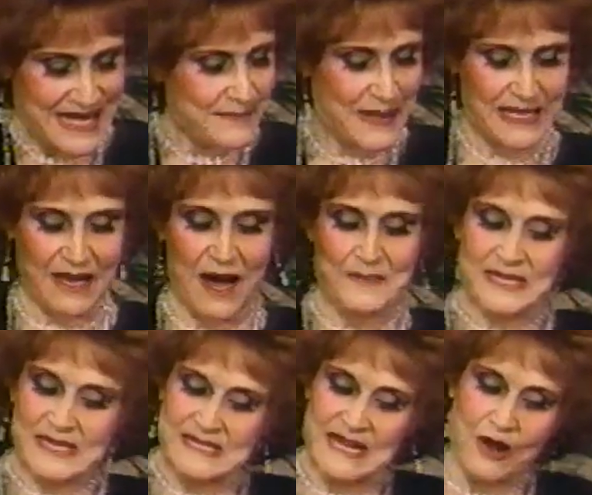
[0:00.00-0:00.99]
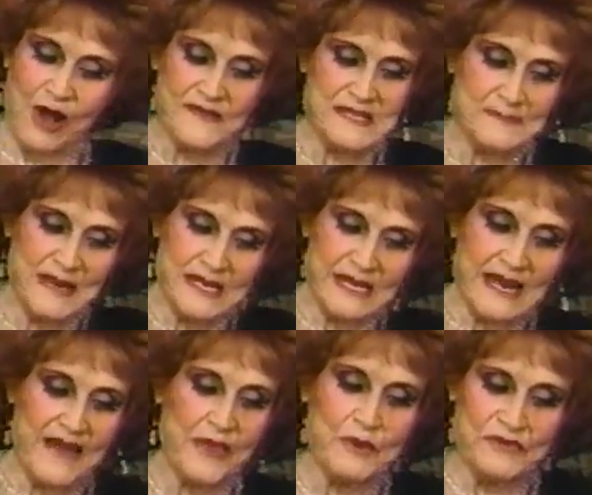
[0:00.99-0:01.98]
By common consent, all these men,
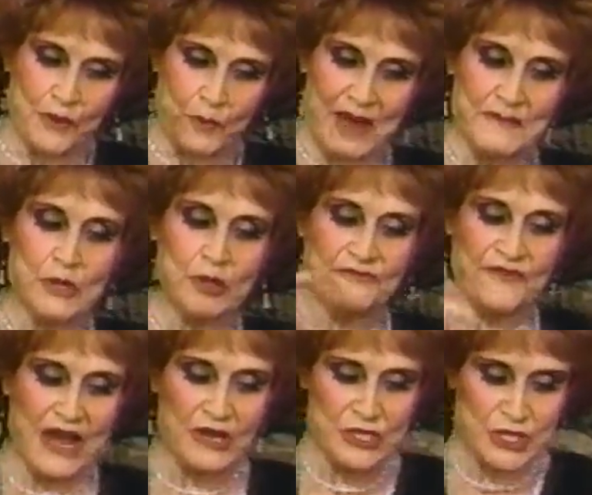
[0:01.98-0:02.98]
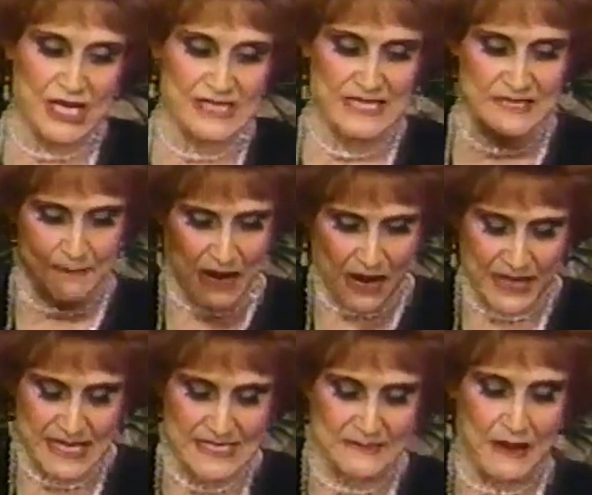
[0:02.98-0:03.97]
together with the women who had followed Jesus, Mary
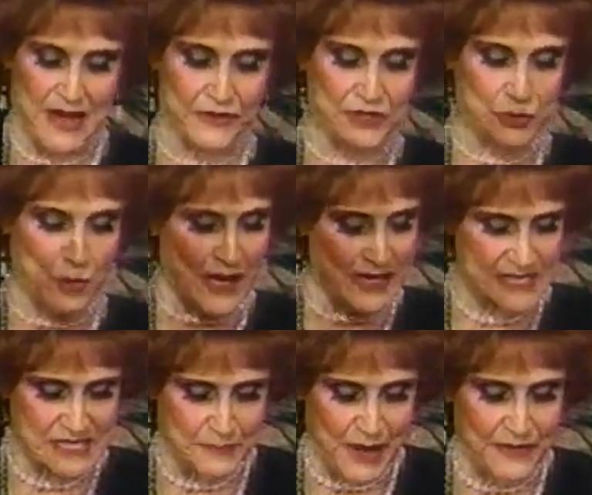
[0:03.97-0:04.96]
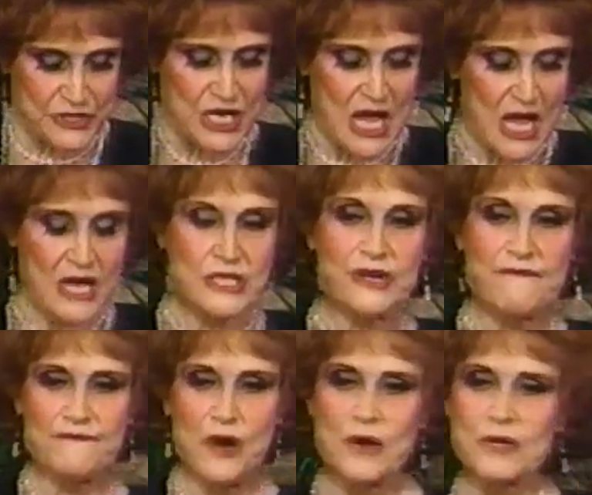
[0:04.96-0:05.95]
his mother, as well as his brothers,
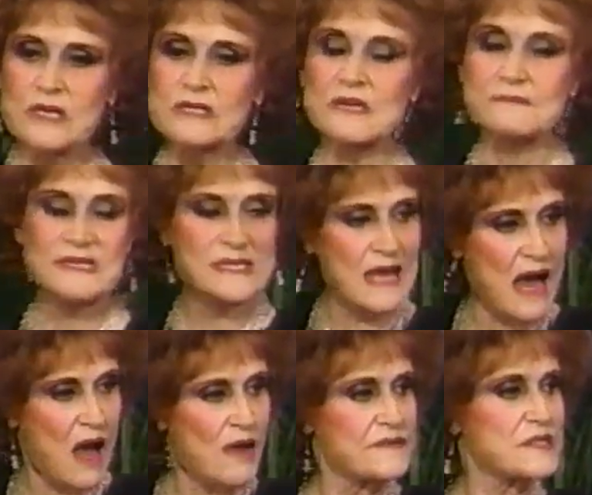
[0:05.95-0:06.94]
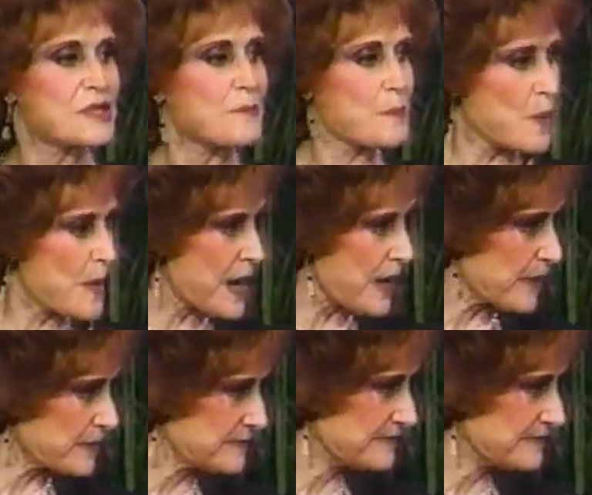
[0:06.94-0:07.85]
devoted themselves to prayer.